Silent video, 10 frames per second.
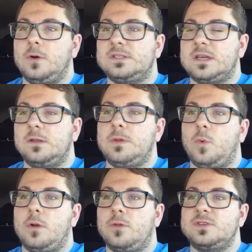It's going to be
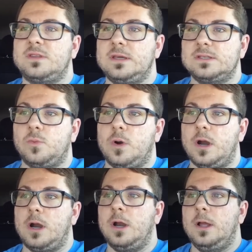one of those things
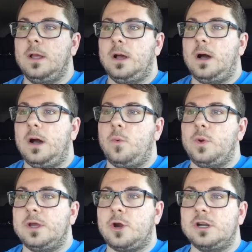where
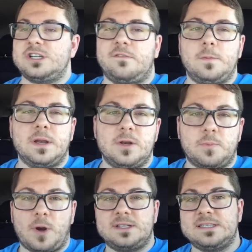we encourage everybody
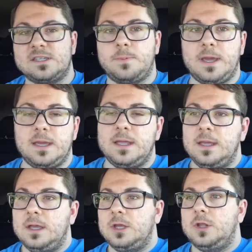to participate,
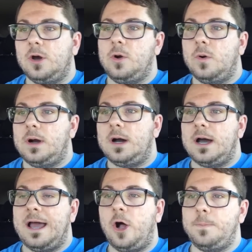
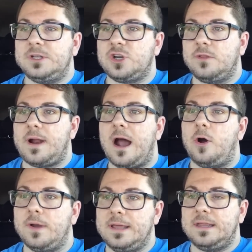help each other
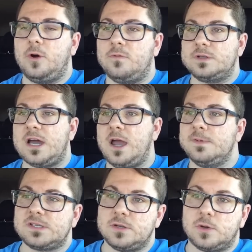out, and then over time
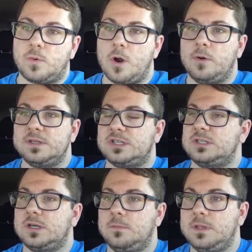it's going to grow, and it's
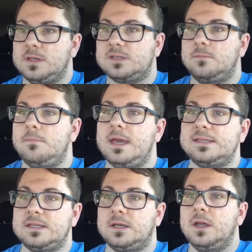just going to be this
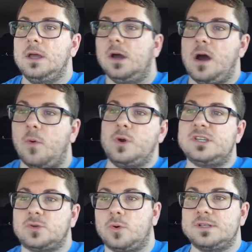amazing
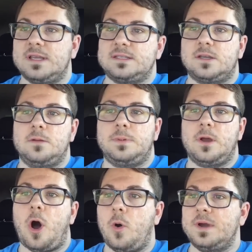resource that's going to
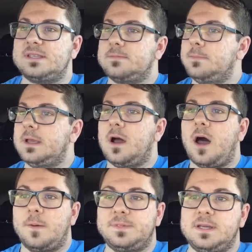be always being
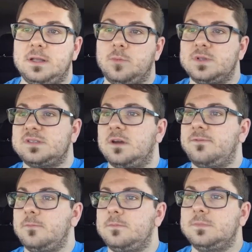updated with stuff
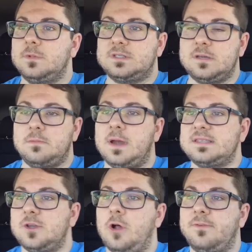from Tim and
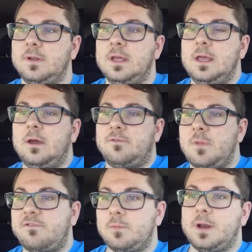myself and from
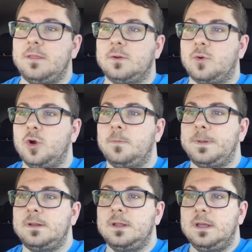everybody in the group.
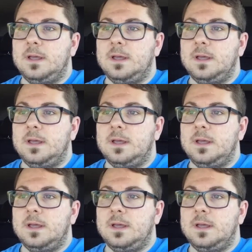And